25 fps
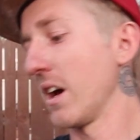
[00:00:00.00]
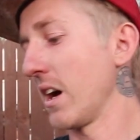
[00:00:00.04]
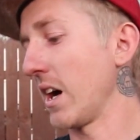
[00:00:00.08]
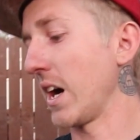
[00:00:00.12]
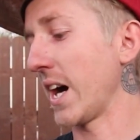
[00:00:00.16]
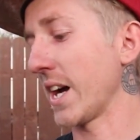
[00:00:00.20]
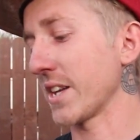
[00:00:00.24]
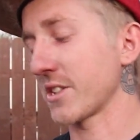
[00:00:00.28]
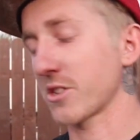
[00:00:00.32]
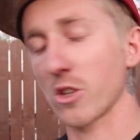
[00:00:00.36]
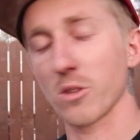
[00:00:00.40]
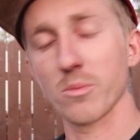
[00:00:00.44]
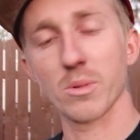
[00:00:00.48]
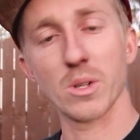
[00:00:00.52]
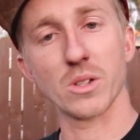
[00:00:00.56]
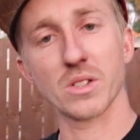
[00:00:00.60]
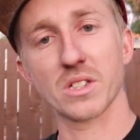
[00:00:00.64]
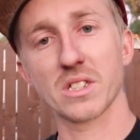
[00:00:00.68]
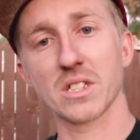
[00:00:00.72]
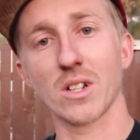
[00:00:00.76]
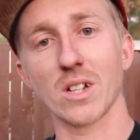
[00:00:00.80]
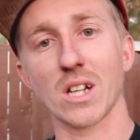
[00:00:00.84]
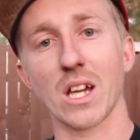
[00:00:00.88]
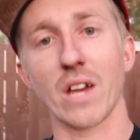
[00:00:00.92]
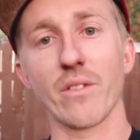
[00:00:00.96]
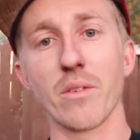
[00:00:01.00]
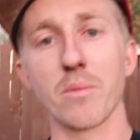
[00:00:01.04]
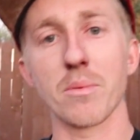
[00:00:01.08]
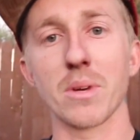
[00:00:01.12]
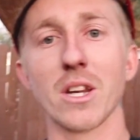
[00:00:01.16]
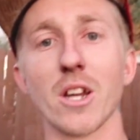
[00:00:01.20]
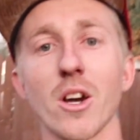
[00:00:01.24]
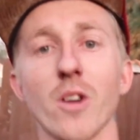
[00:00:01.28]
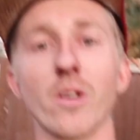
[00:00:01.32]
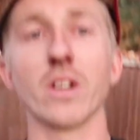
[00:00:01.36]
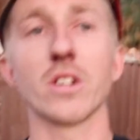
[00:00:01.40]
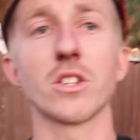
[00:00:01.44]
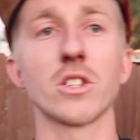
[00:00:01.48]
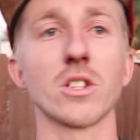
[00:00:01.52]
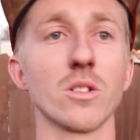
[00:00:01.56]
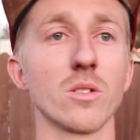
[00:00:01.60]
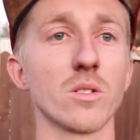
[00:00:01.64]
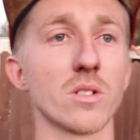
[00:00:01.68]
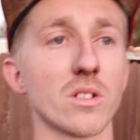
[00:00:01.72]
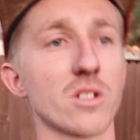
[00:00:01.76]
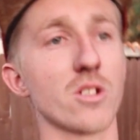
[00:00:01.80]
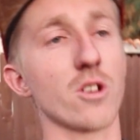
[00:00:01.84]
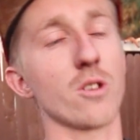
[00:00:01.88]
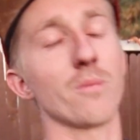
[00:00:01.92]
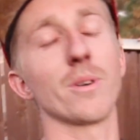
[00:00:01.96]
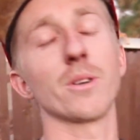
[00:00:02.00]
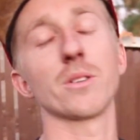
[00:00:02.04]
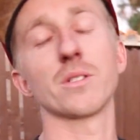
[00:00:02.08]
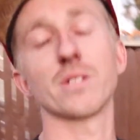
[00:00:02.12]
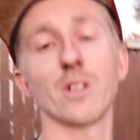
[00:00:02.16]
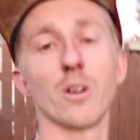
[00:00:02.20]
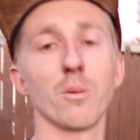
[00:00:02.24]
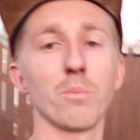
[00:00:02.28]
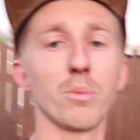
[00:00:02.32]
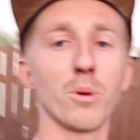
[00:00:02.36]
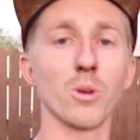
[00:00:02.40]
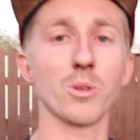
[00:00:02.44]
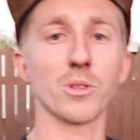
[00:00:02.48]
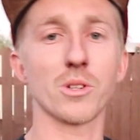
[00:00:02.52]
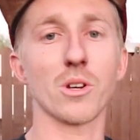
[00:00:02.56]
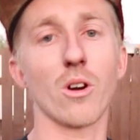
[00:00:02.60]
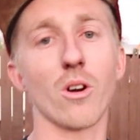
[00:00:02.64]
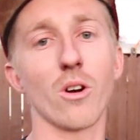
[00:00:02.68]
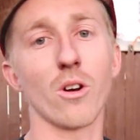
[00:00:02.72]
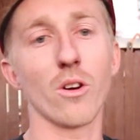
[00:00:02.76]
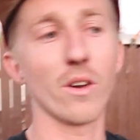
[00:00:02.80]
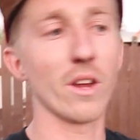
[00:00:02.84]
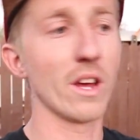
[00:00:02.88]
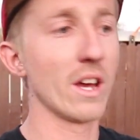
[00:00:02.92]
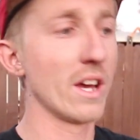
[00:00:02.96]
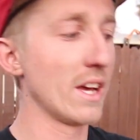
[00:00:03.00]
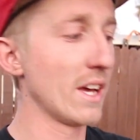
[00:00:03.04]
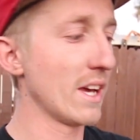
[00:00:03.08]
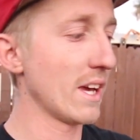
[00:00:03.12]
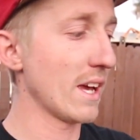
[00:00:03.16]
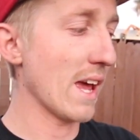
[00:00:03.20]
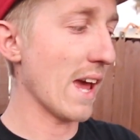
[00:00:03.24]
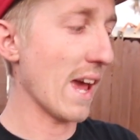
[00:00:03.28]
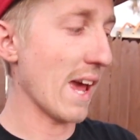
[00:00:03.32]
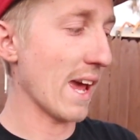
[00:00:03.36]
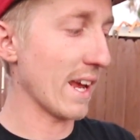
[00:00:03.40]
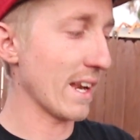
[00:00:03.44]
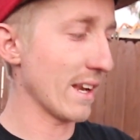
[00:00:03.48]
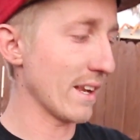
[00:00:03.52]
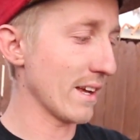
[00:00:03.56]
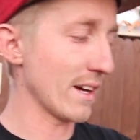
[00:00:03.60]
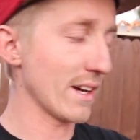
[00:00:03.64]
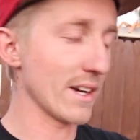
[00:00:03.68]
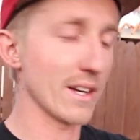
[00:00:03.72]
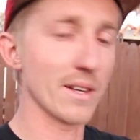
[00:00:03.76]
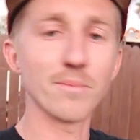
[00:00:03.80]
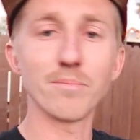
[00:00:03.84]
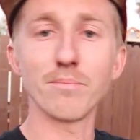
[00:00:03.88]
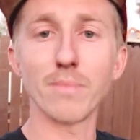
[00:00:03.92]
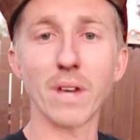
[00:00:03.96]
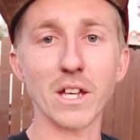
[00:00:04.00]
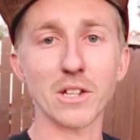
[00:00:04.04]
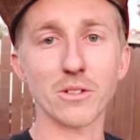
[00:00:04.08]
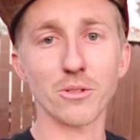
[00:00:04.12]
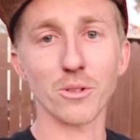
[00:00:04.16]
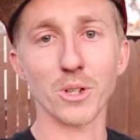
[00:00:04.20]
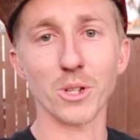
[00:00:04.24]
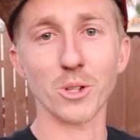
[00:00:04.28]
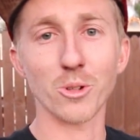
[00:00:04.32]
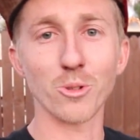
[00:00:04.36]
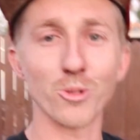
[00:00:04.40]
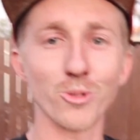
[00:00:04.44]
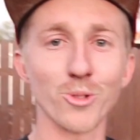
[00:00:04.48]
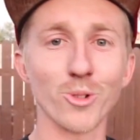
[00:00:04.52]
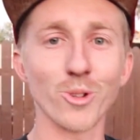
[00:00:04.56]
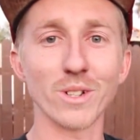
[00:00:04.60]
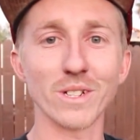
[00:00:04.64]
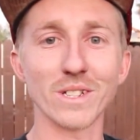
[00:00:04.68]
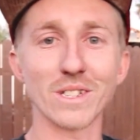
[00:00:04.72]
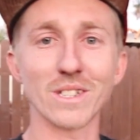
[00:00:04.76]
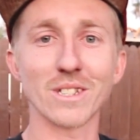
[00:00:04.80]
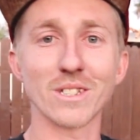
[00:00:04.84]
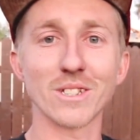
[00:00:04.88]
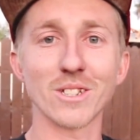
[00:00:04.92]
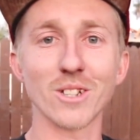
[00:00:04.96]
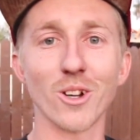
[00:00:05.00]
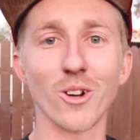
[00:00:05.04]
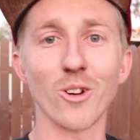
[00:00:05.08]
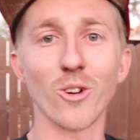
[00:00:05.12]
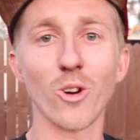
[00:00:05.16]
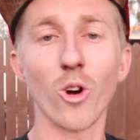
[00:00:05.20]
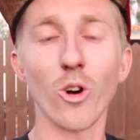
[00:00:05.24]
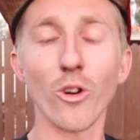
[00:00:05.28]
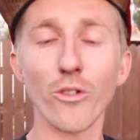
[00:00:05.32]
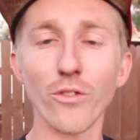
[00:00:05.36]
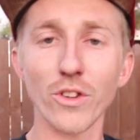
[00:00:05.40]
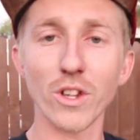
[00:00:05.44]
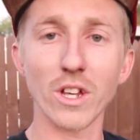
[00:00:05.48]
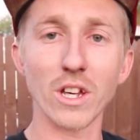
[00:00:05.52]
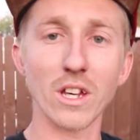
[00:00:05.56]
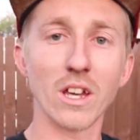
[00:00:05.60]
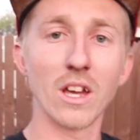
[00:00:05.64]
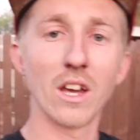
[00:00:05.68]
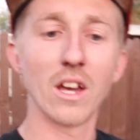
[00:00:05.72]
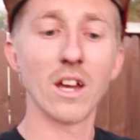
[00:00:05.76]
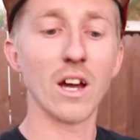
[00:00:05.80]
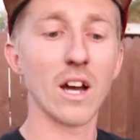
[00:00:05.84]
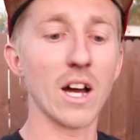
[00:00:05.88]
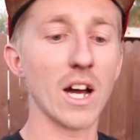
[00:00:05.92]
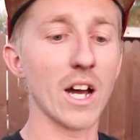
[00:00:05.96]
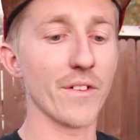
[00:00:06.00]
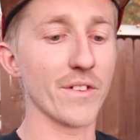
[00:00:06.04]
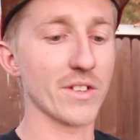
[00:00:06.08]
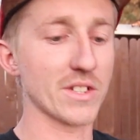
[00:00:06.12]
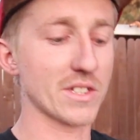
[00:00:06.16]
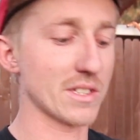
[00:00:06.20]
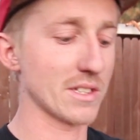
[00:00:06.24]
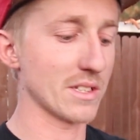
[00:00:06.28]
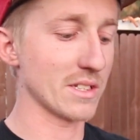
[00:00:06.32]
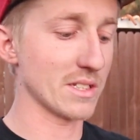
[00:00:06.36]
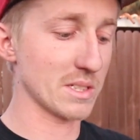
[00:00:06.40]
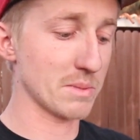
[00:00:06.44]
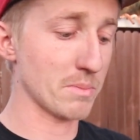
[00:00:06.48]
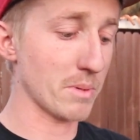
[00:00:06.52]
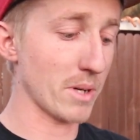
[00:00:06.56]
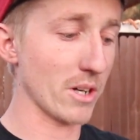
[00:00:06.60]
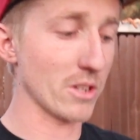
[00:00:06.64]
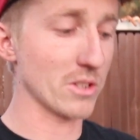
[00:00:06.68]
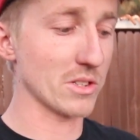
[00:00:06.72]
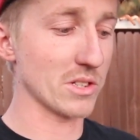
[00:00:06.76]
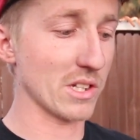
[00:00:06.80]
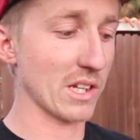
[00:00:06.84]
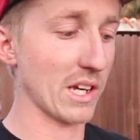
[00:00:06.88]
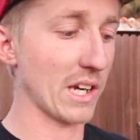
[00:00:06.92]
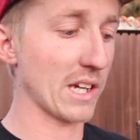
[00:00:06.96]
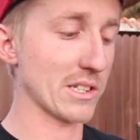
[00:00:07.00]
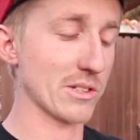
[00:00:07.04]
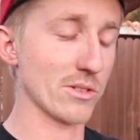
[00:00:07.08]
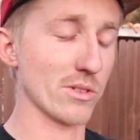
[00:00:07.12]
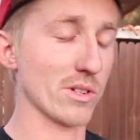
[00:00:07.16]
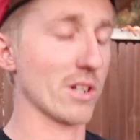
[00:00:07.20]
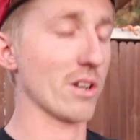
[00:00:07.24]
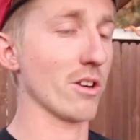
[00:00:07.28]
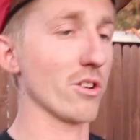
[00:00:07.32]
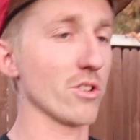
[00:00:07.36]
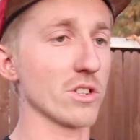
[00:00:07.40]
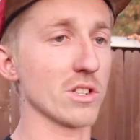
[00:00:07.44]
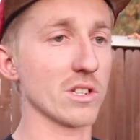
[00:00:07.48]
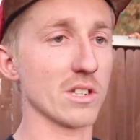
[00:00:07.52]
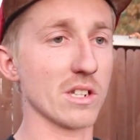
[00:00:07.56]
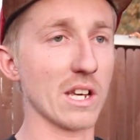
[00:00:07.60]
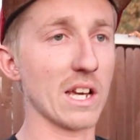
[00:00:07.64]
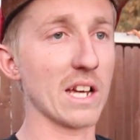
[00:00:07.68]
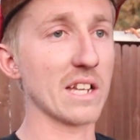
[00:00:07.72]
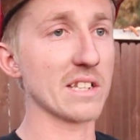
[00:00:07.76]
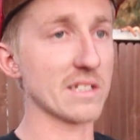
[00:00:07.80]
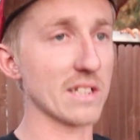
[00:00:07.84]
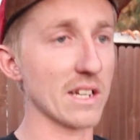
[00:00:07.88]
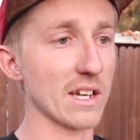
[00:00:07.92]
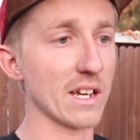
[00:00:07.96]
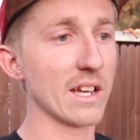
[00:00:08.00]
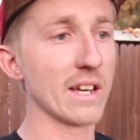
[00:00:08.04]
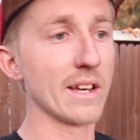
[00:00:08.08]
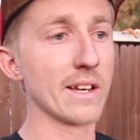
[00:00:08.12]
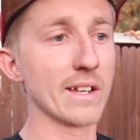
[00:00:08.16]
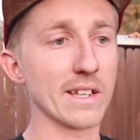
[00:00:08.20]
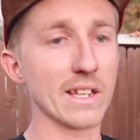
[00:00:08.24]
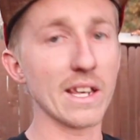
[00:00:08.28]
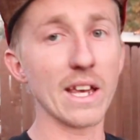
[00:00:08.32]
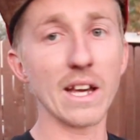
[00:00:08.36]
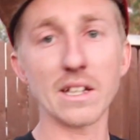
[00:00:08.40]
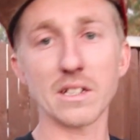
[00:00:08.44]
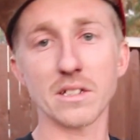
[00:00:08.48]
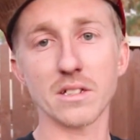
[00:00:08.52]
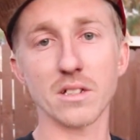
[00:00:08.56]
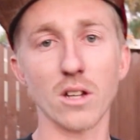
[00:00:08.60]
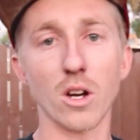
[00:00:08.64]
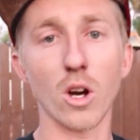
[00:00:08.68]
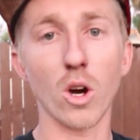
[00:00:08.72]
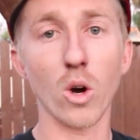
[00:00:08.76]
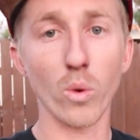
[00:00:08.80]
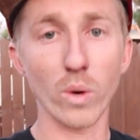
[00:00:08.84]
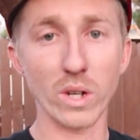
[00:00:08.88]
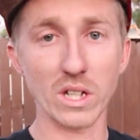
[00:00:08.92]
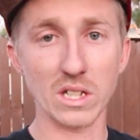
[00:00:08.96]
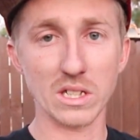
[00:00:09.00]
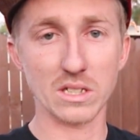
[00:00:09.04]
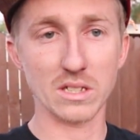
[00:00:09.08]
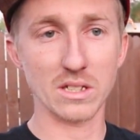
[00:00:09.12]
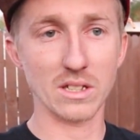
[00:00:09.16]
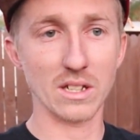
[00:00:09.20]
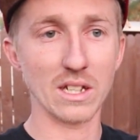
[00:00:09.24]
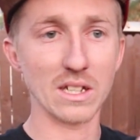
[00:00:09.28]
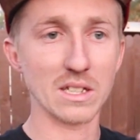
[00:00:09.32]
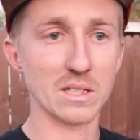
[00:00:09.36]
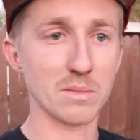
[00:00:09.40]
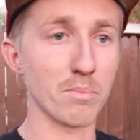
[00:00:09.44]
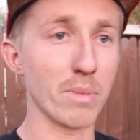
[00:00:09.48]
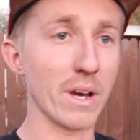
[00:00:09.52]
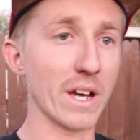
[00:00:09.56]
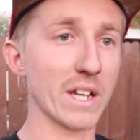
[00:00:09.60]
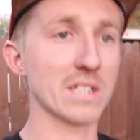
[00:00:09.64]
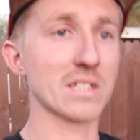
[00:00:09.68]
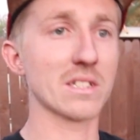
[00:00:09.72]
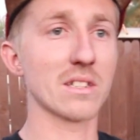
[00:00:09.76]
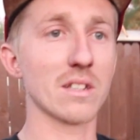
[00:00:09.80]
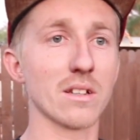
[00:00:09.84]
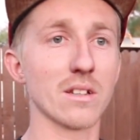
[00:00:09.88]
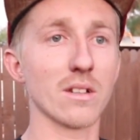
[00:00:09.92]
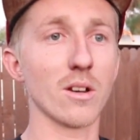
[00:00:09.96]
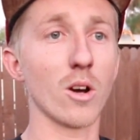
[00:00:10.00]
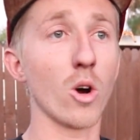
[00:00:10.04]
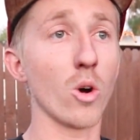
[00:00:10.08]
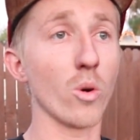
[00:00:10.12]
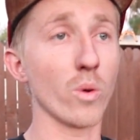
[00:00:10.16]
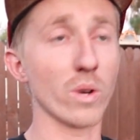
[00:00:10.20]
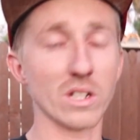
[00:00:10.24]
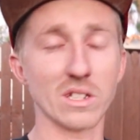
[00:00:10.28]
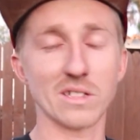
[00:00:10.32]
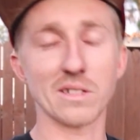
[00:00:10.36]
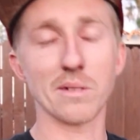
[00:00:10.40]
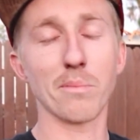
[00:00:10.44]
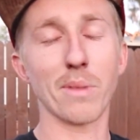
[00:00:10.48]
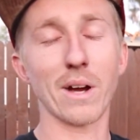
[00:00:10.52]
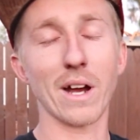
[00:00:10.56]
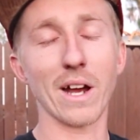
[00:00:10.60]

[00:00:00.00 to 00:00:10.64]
Uh, turbo is still giving me no issues. Turbo still pulls hard and uh, makes really cool noises. So hopefully uh, this inspires you guys or encourages you guys that yes, always it's best always to